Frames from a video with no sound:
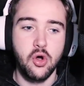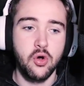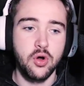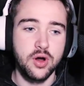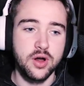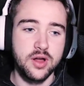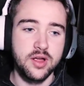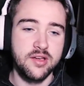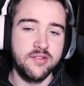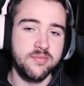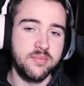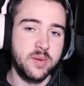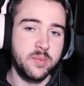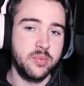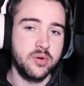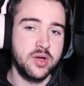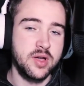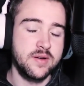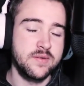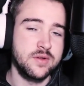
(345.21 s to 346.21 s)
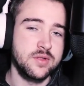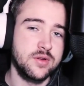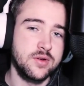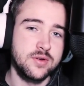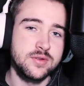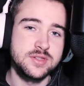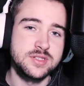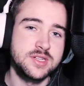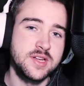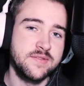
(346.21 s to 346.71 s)
Or if people cover
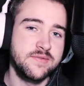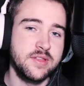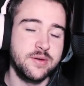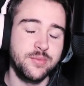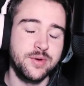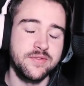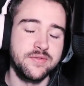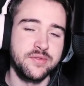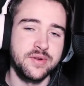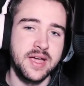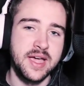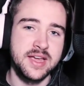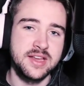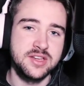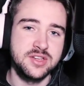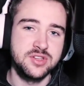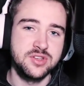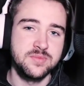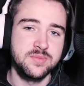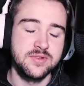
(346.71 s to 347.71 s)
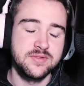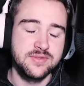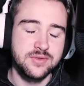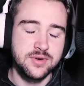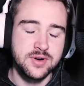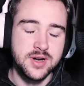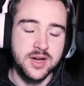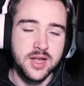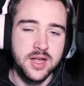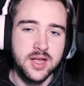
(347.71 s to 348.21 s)
their own stuff that we've reacted to
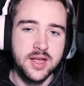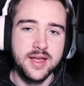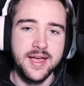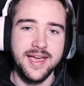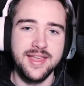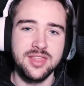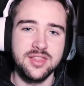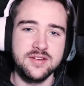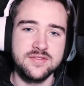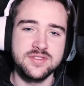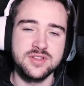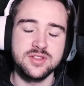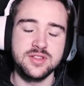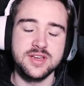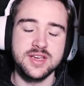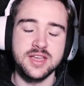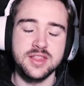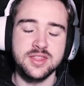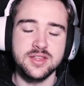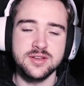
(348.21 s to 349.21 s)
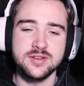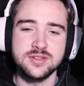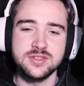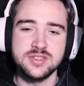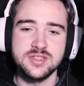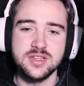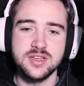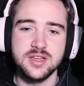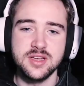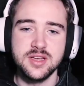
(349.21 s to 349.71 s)
before, I'd love to look at
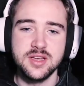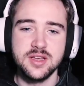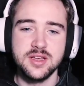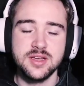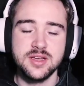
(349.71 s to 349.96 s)
those.